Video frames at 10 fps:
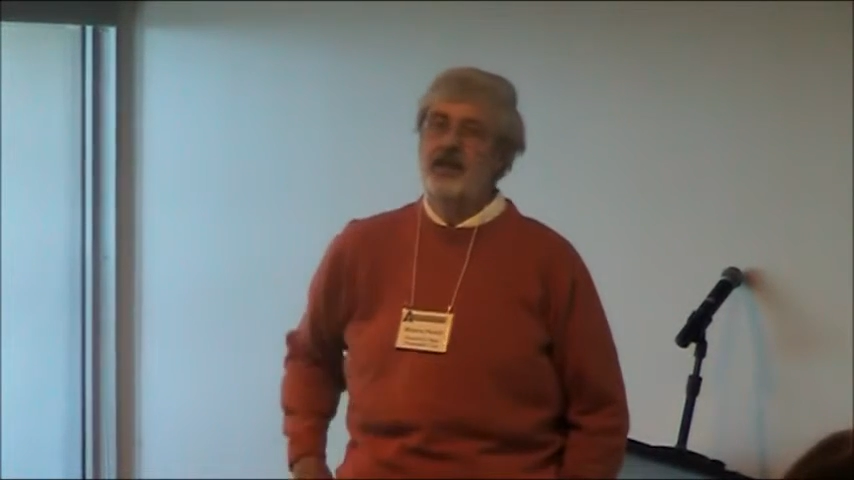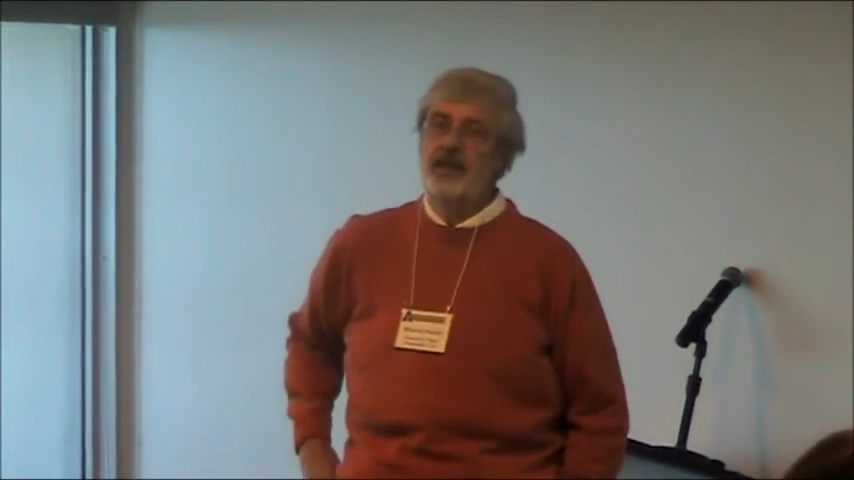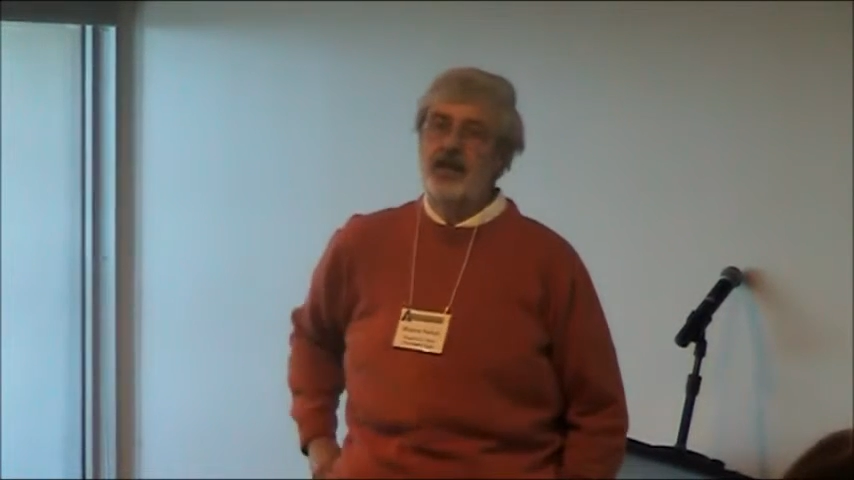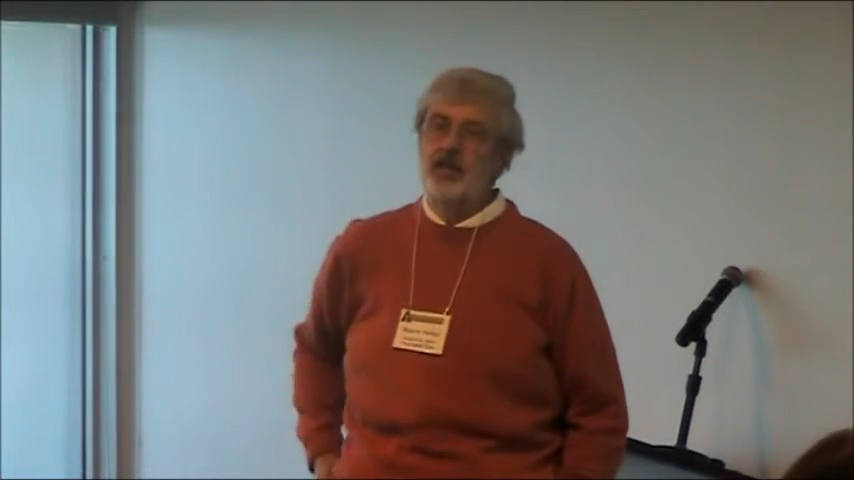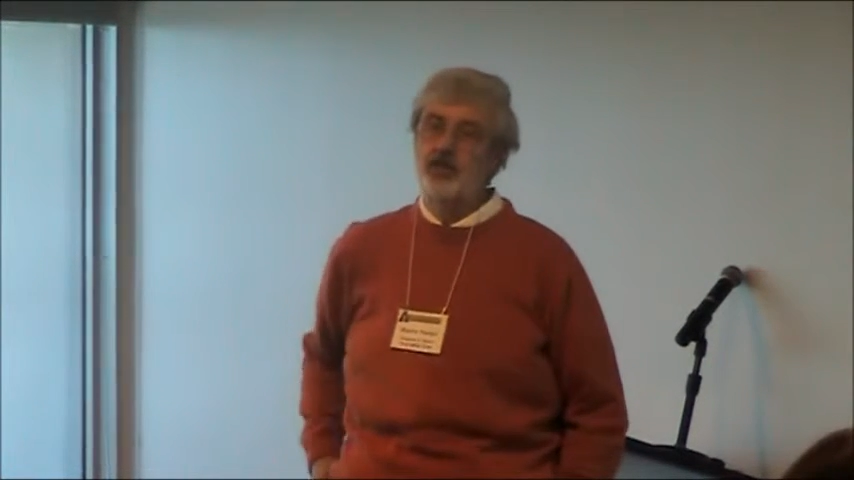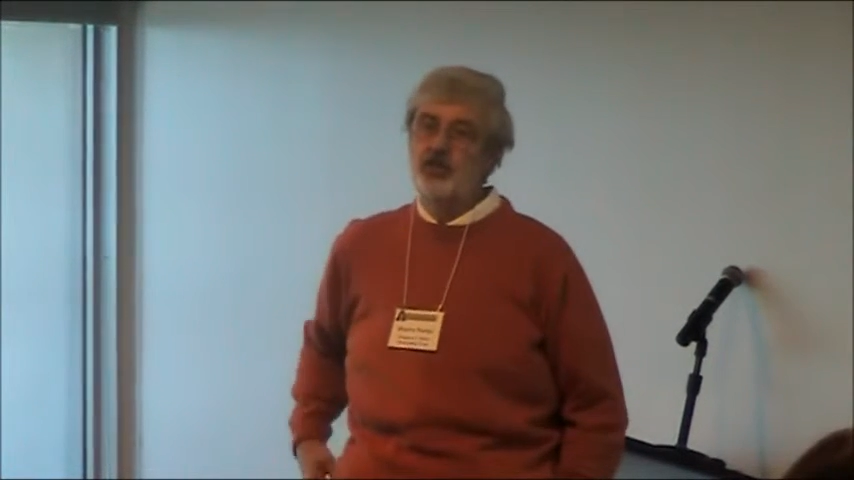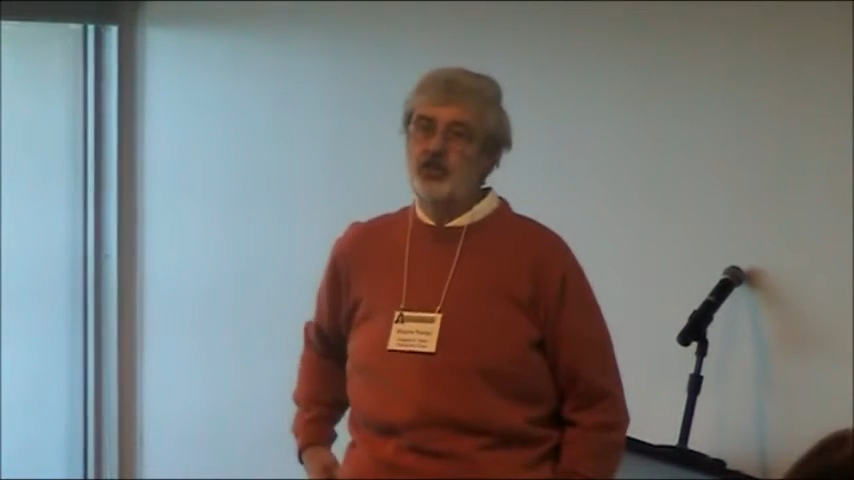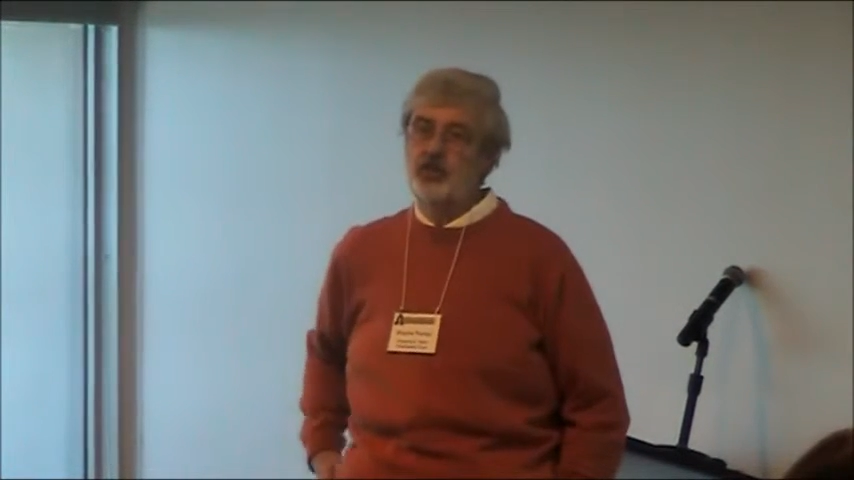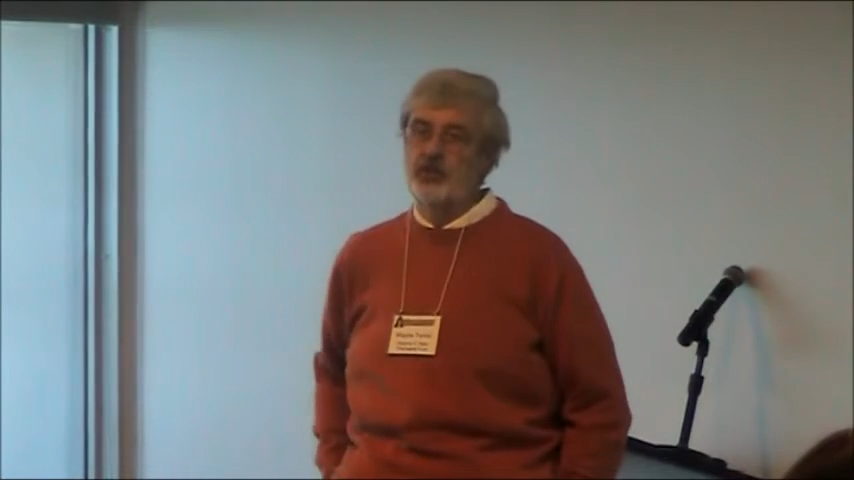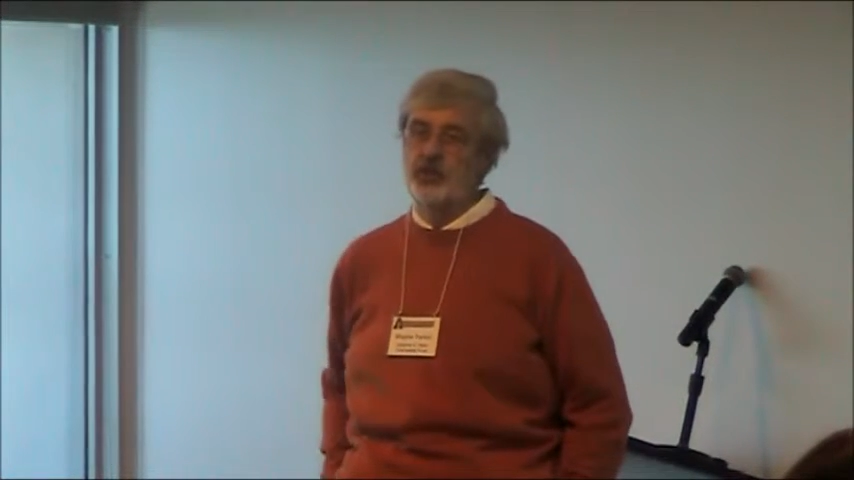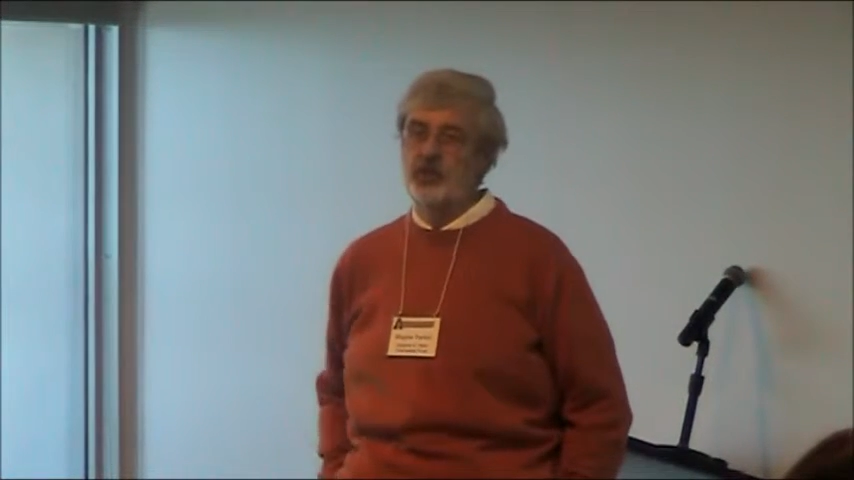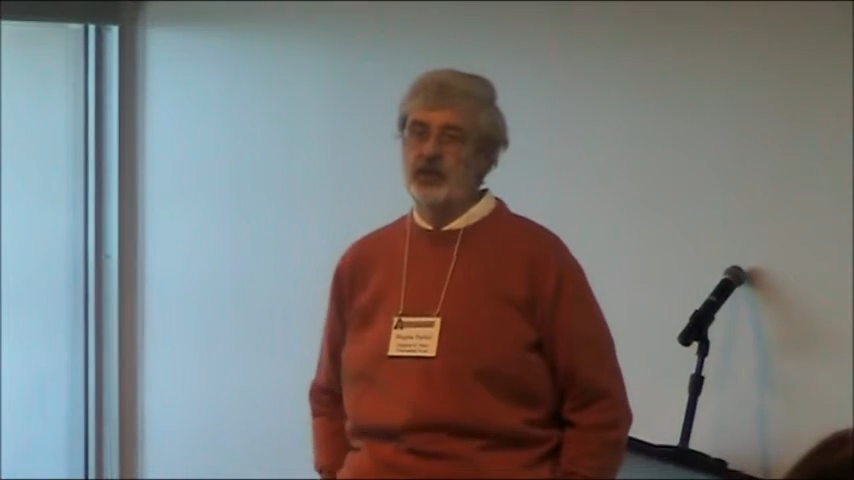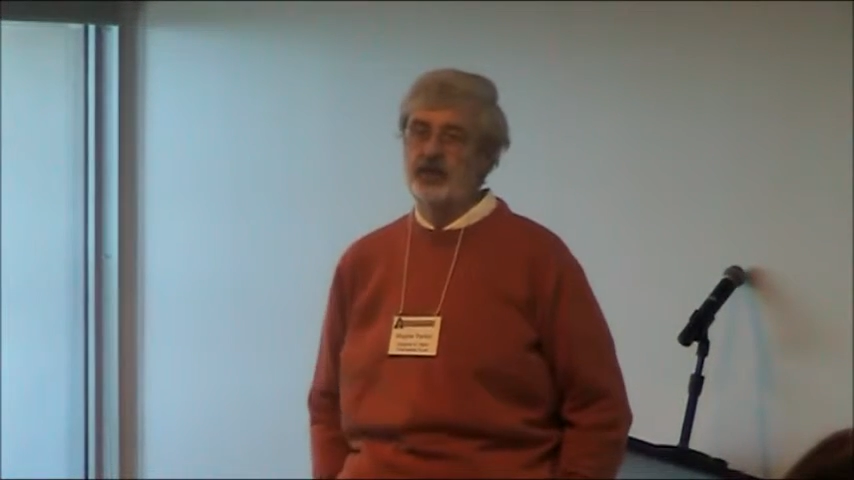as to